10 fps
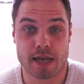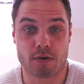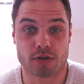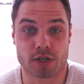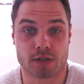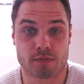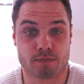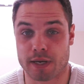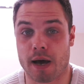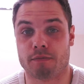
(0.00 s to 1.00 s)
it will
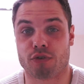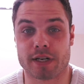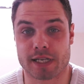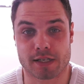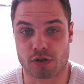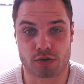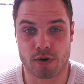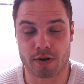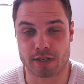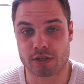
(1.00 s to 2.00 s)
just become free
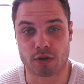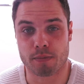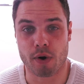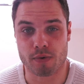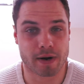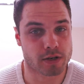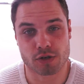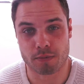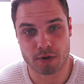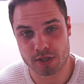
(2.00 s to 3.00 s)
testosterone until the point where you
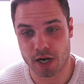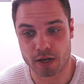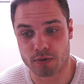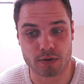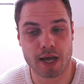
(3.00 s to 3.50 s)
stop your cycle.